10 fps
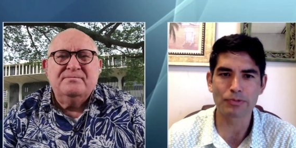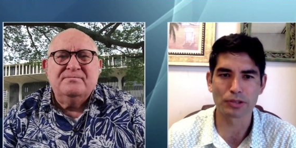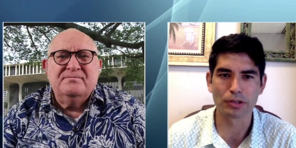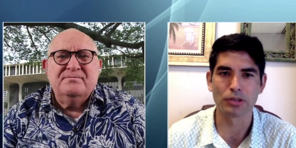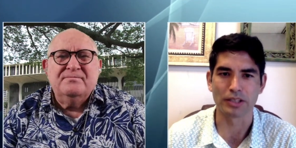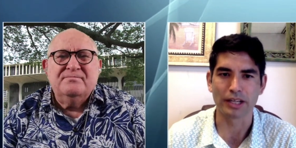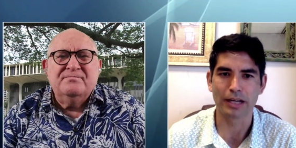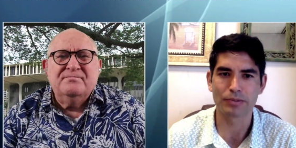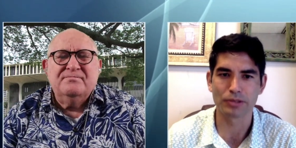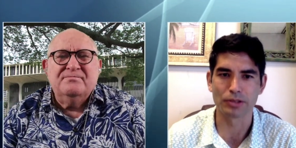Speaker 1: absolutely,
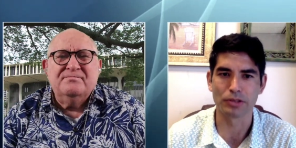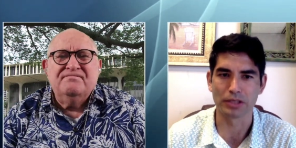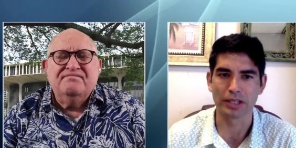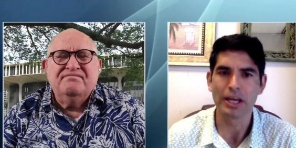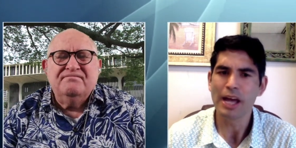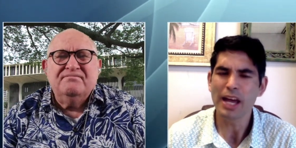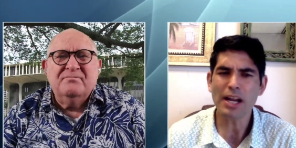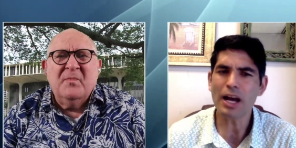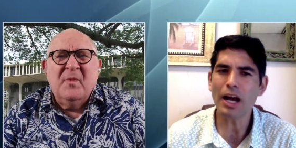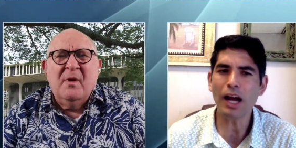absolutely.
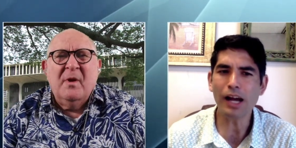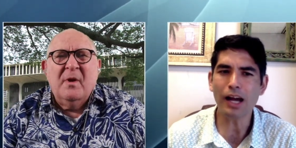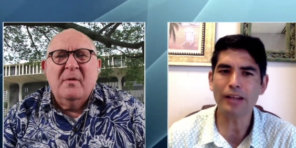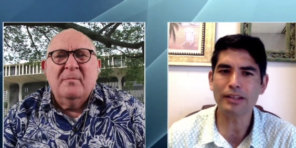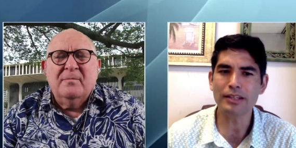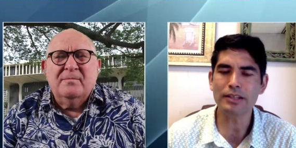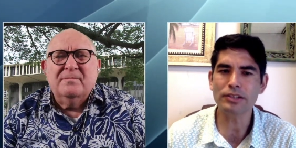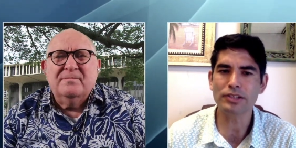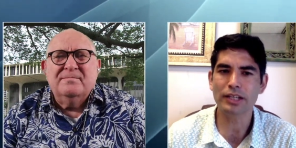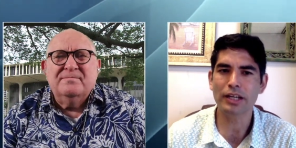And I, I think
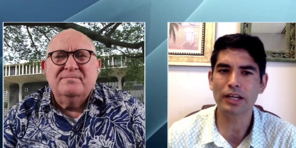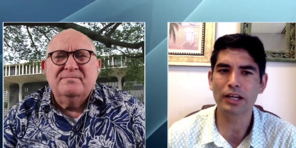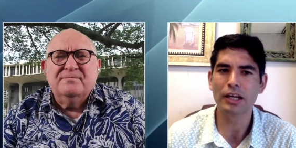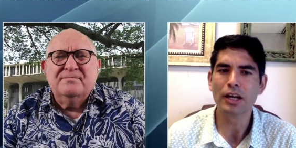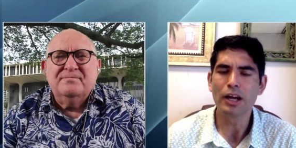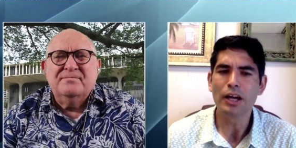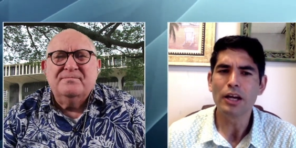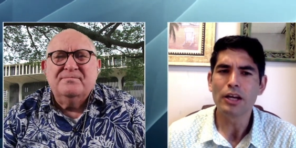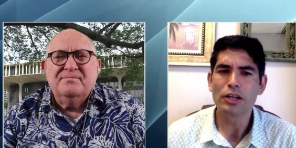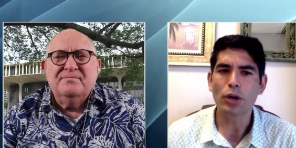there's the,
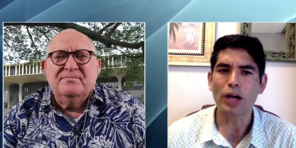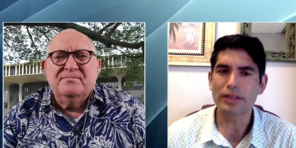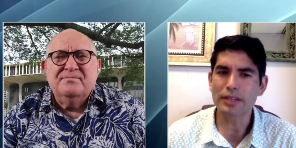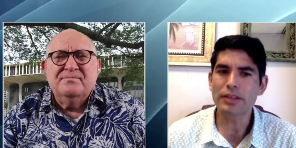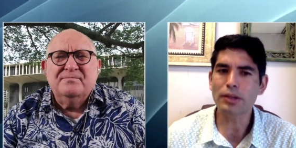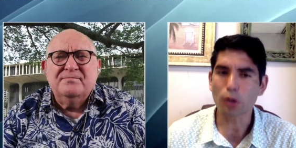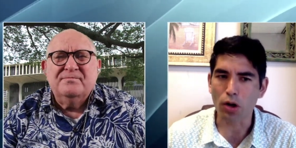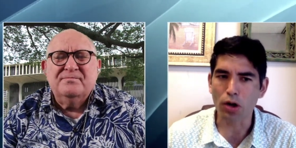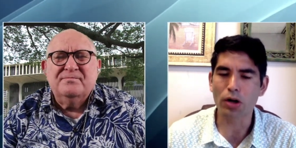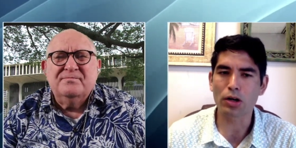you know, I think there
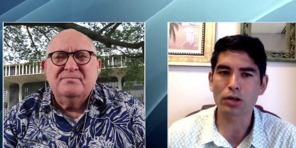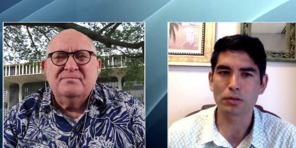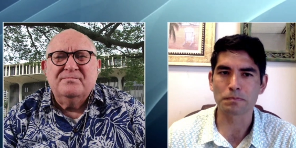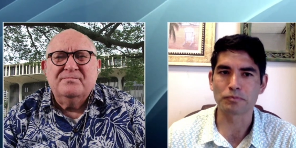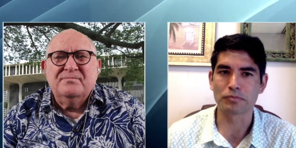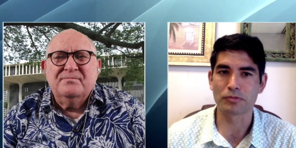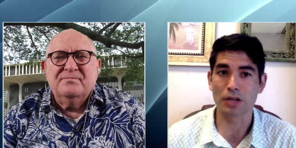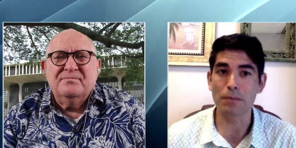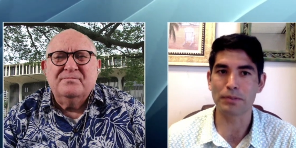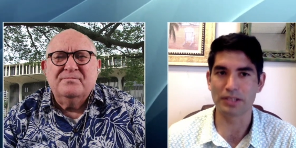are
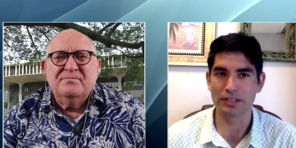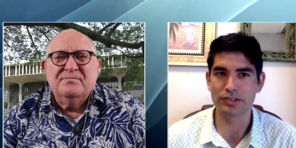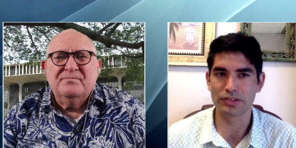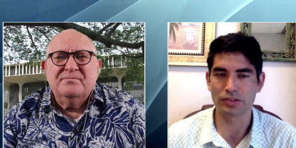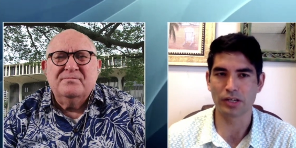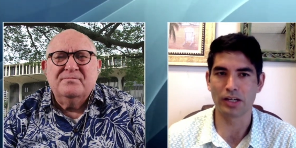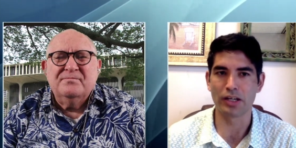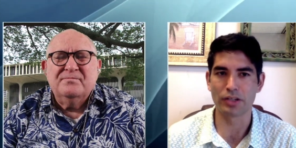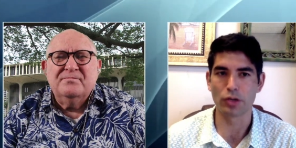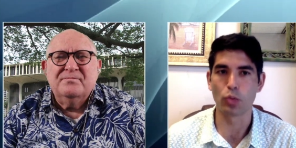companies,
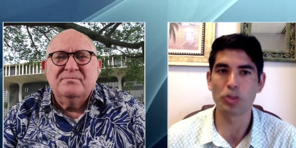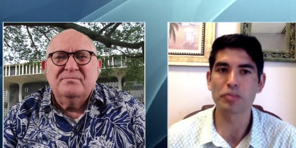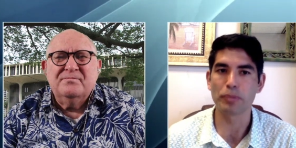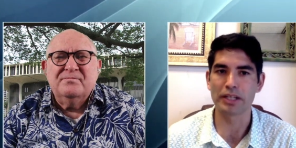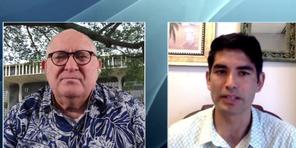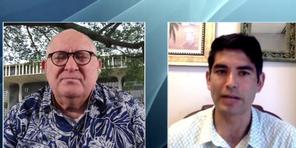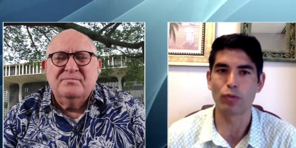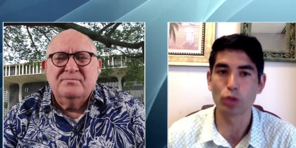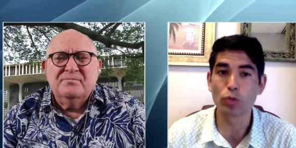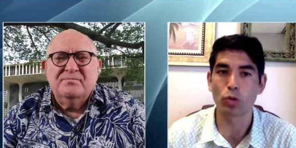uh, you know, with money
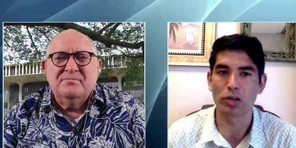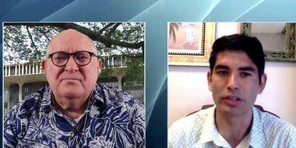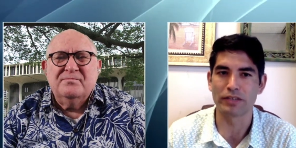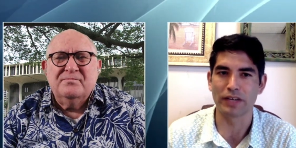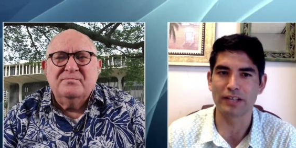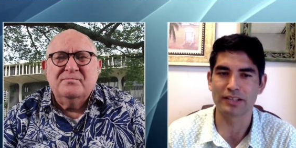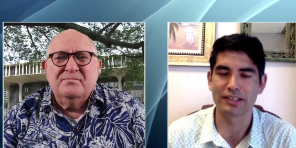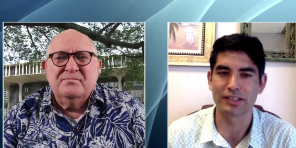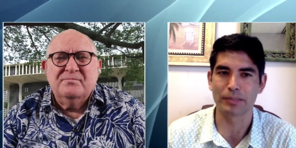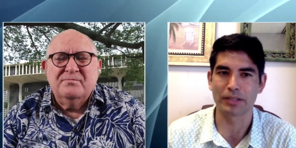that would want to invest
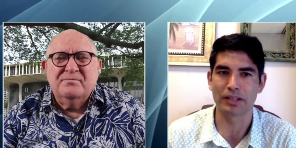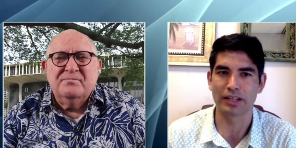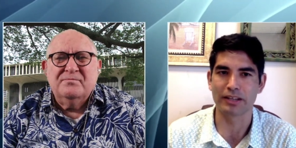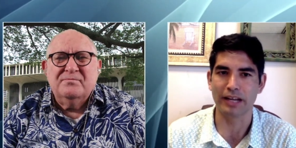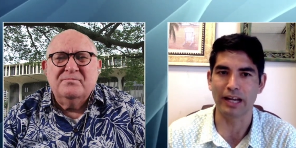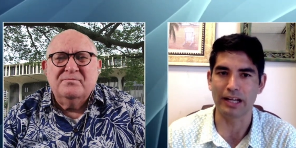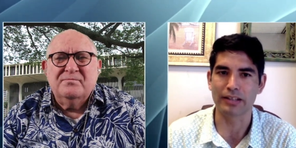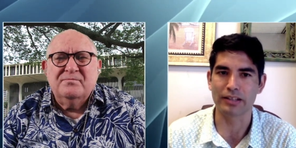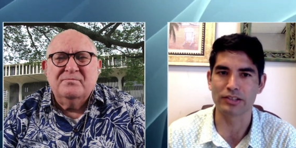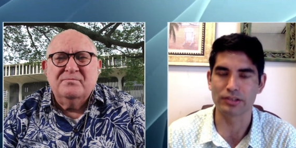in something like that
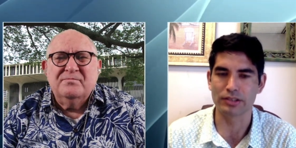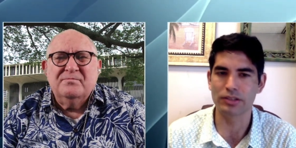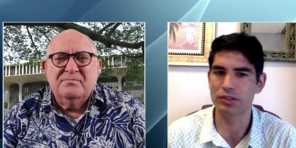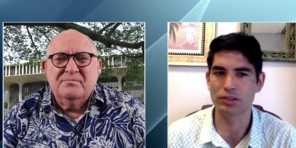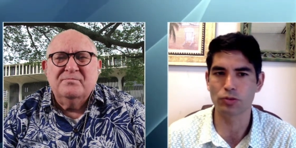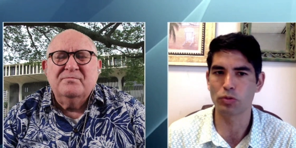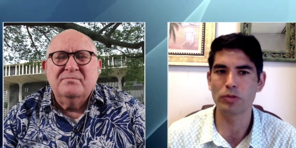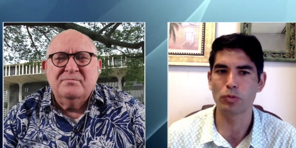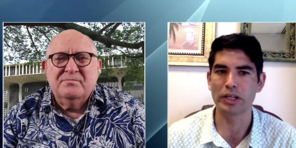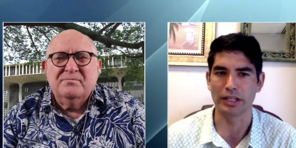because you know it's a
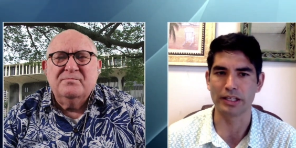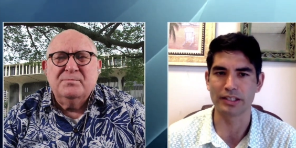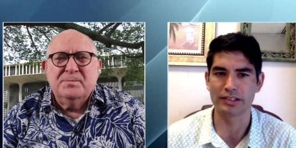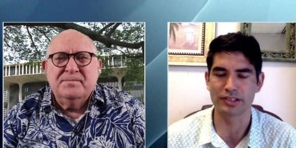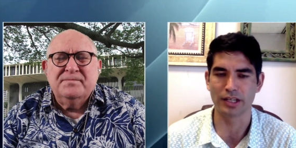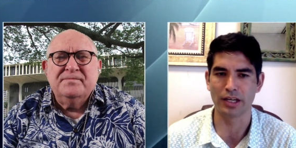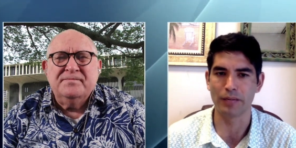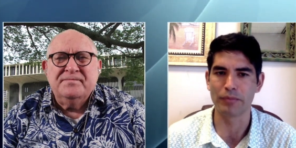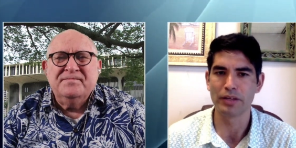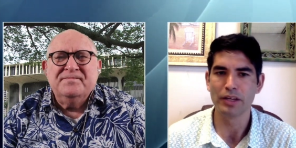win-win. It's
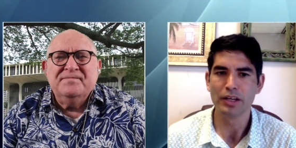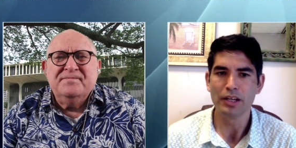um,